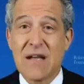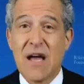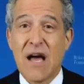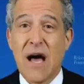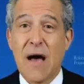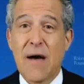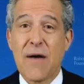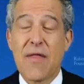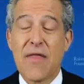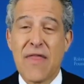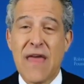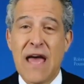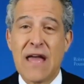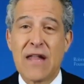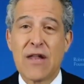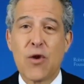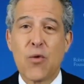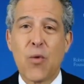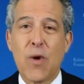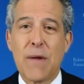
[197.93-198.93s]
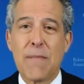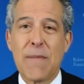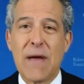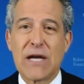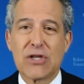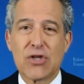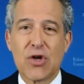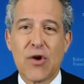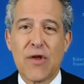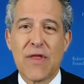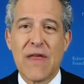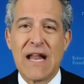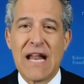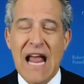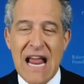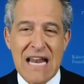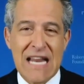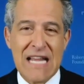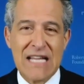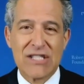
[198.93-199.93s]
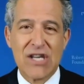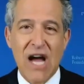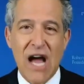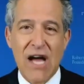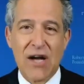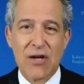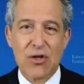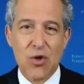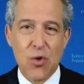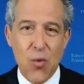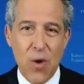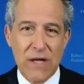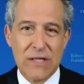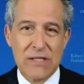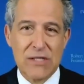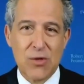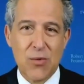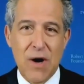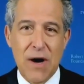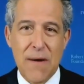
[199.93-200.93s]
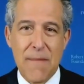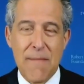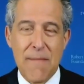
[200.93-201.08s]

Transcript: uh, then you want to make sure that any child who wants to wear a